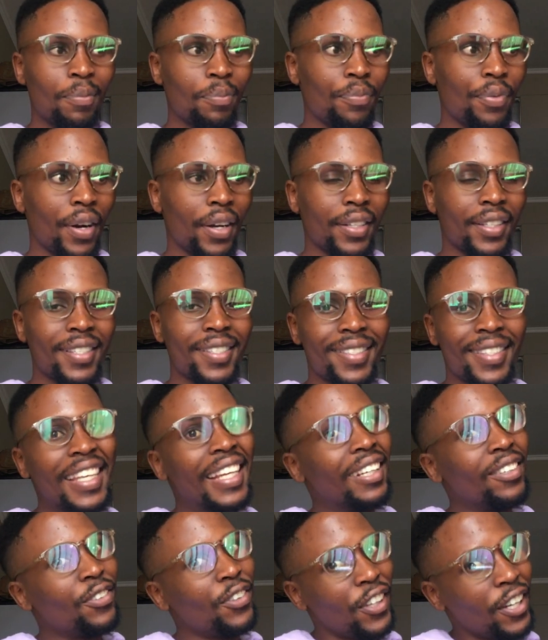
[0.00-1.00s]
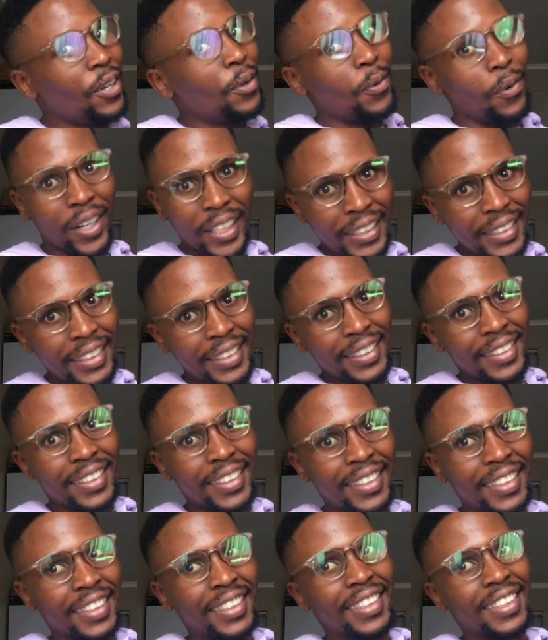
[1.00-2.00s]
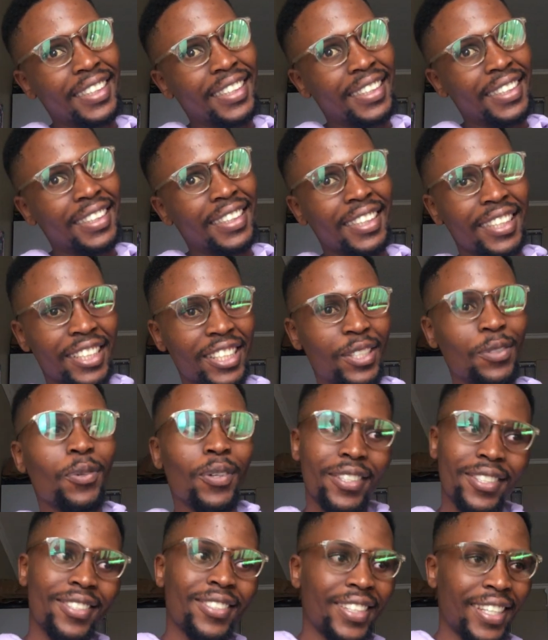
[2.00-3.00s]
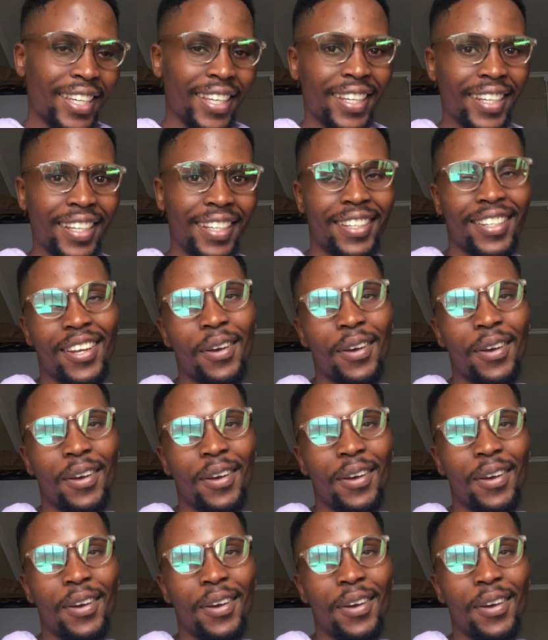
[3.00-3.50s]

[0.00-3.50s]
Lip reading: But this girl really wants it. She wants to get it.